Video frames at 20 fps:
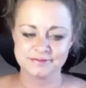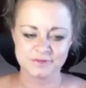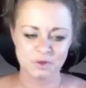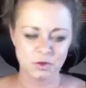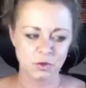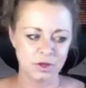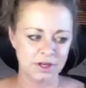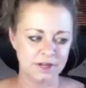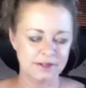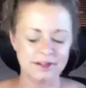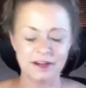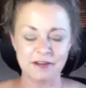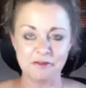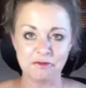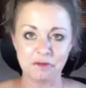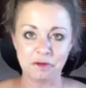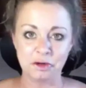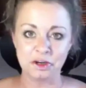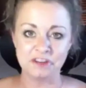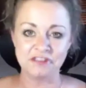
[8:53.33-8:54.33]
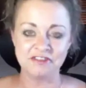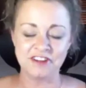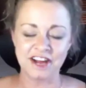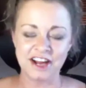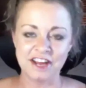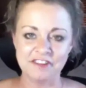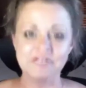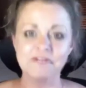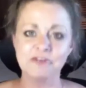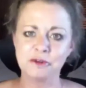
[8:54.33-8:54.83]
well, I'm
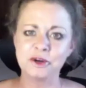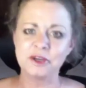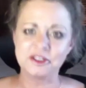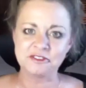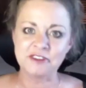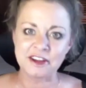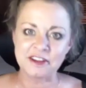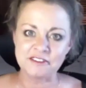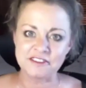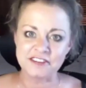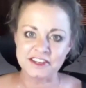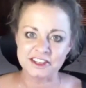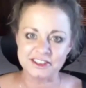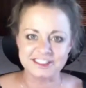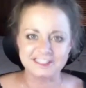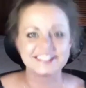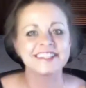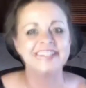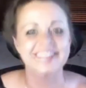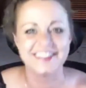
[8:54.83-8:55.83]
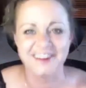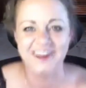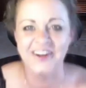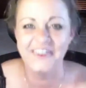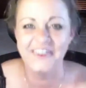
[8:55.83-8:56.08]
45 years. So.